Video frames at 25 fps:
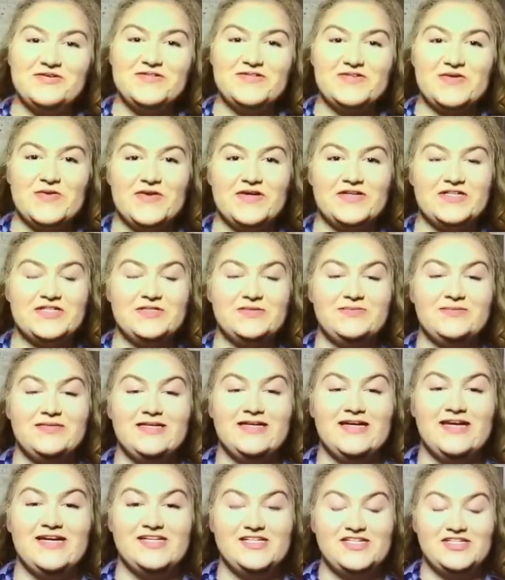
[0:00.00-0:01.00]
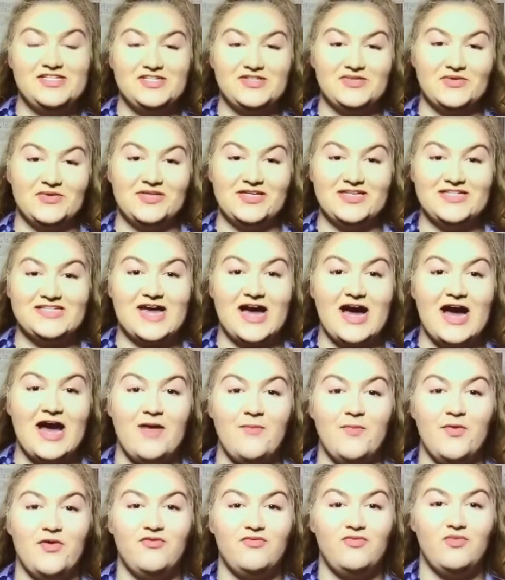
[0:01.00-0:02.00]
is going to be a story
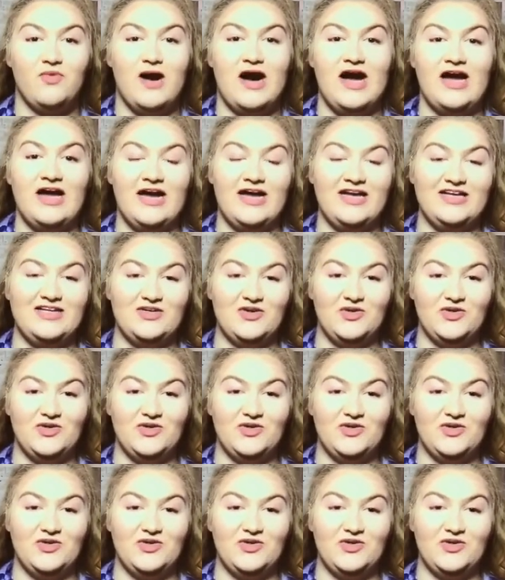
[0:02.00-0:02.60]
time of why I no